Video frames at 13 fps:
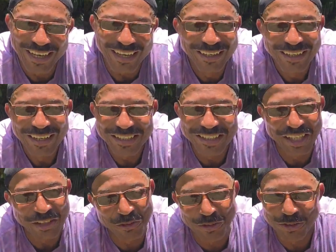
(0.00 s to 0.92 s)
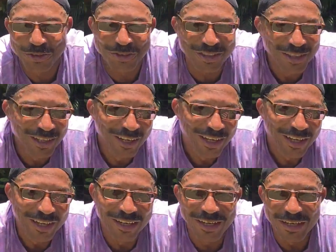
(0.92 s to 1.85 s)
Yeah, tenses,
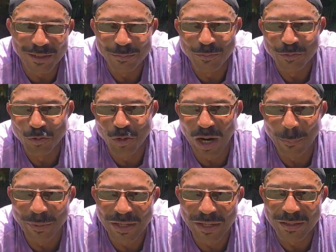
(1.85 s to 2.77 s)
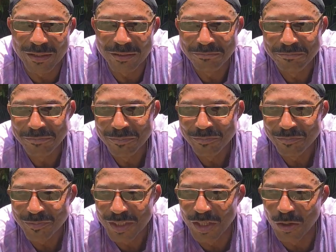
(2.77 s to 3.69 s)
dropping,
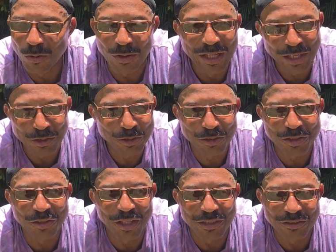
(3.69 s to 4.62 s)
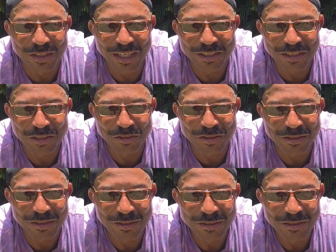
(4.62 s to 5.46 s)
you know, letters and things of that nature.